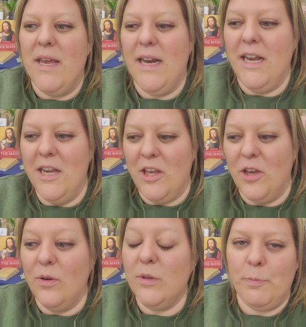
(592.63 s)
hitting
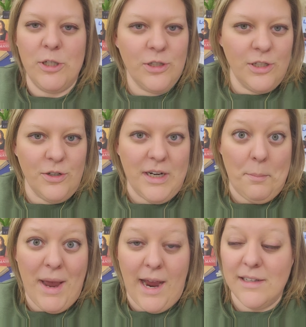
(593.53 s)
you, especially during
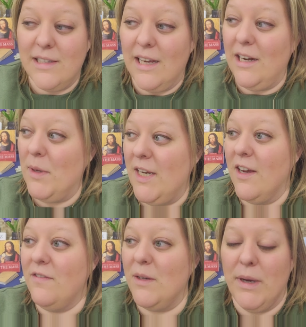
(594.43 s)
mass. And I mean, you
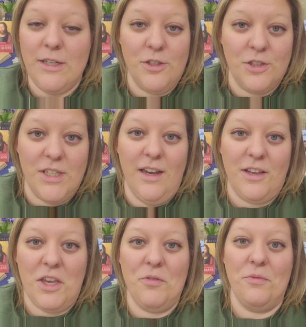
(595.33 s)
have to bite your
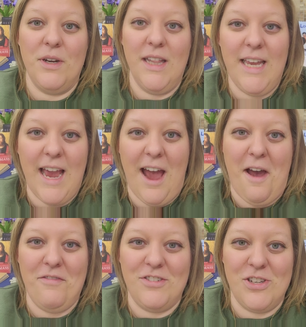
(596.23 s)
tongue. You really
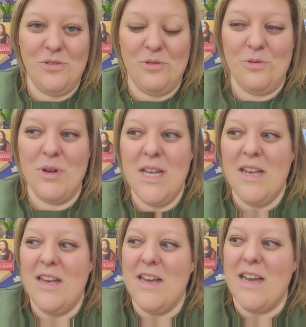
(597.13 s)
have to
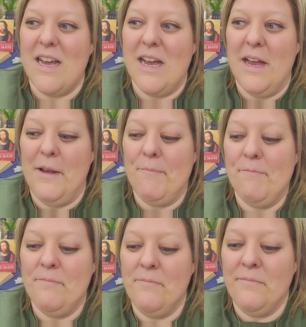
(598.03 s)
um,
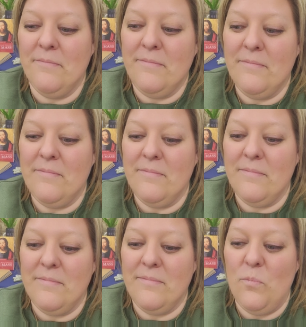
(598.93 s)

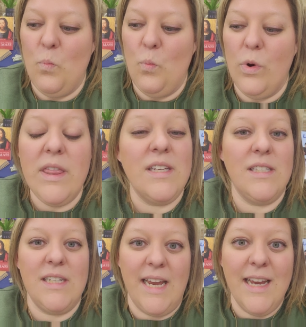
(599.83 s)

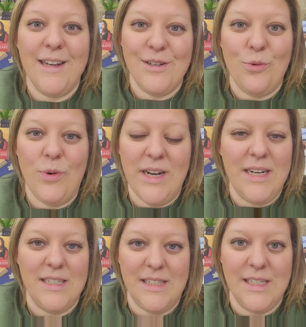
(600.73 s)
withstand what it
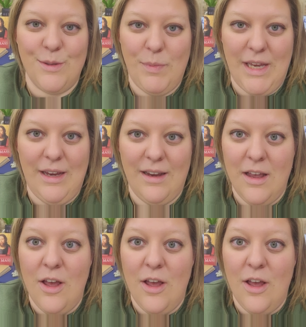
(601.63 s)
is that's being